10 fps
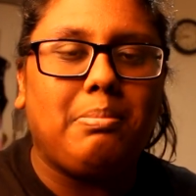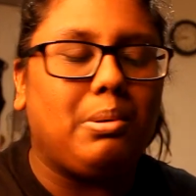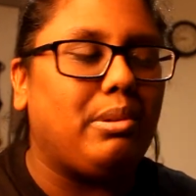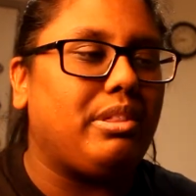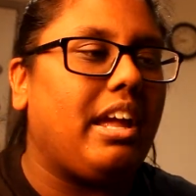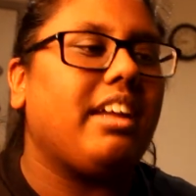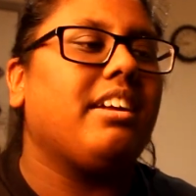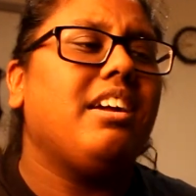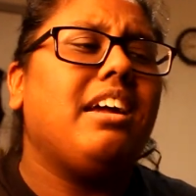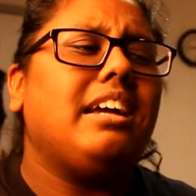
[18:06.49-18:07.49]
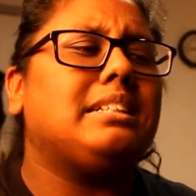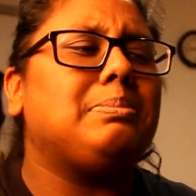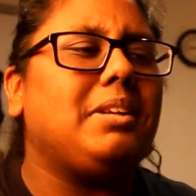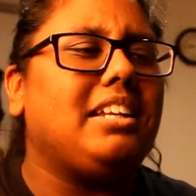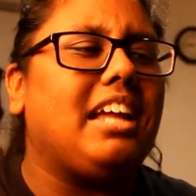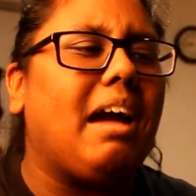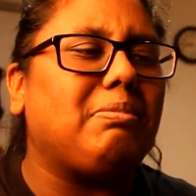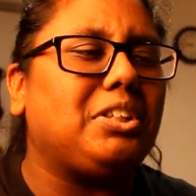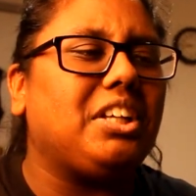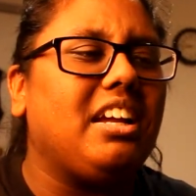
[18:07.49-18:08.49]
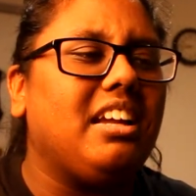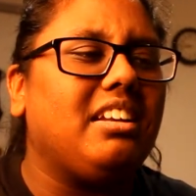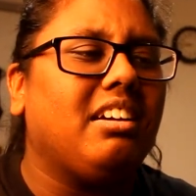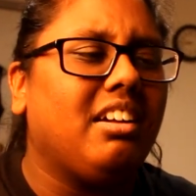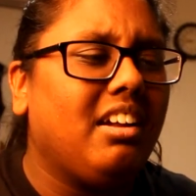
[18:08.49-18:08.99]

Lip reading: Poor thing has been captured